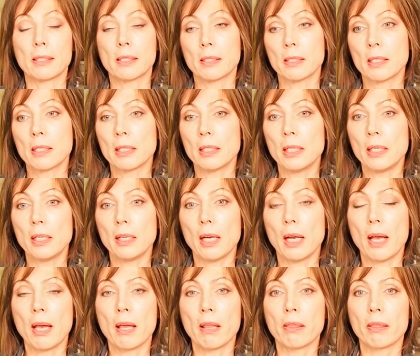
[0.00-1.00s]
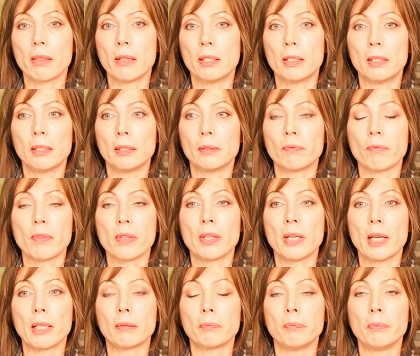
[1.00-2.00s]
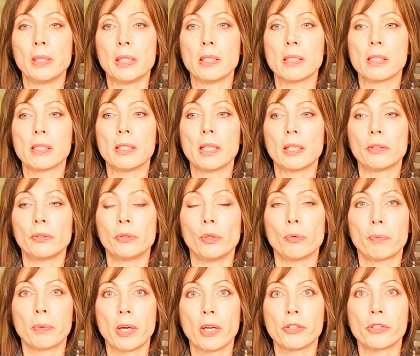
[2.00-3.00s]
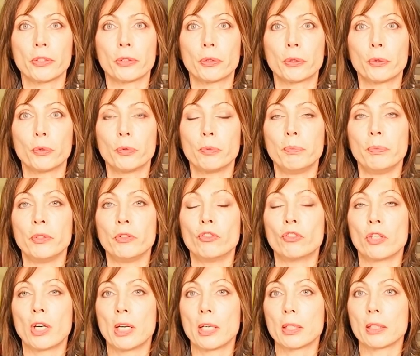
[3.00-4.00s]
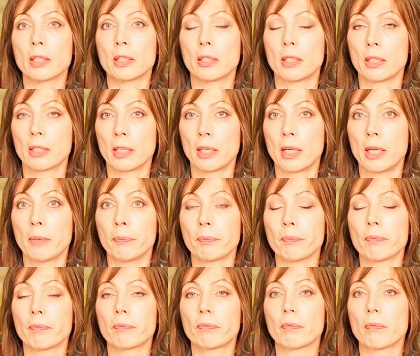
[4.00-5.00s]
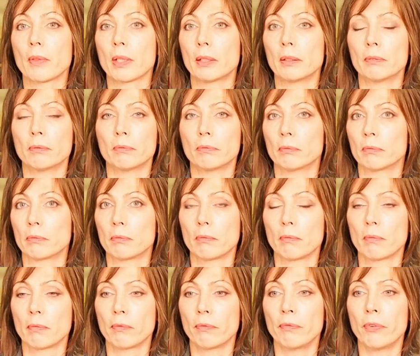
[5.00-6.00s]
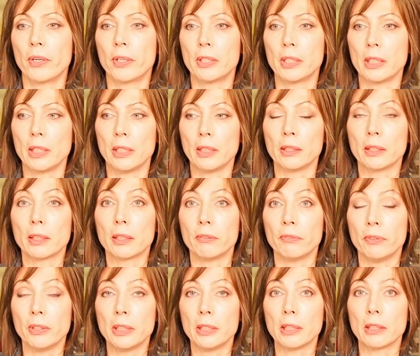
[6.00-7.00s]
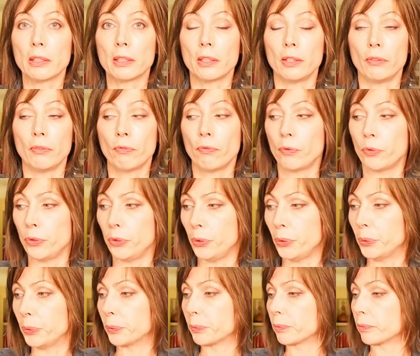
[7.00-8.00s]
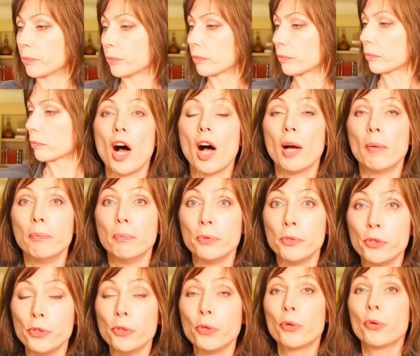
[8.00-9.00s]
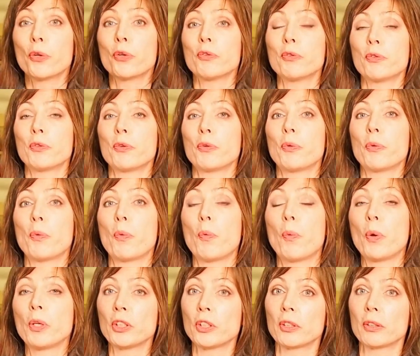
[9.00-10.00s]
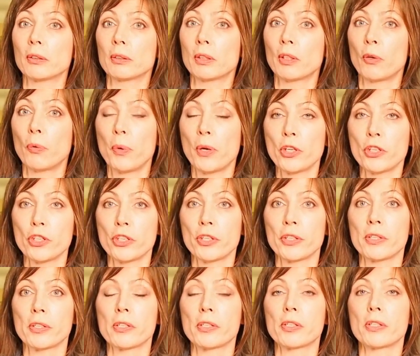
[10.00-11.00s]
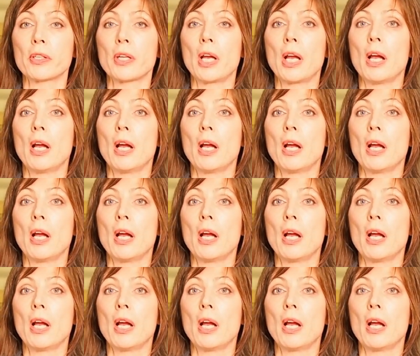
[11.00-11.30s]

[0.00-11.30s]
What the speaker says: constantly, and that means that your project could be dragged at the time very inconveniently for you. Observe what questions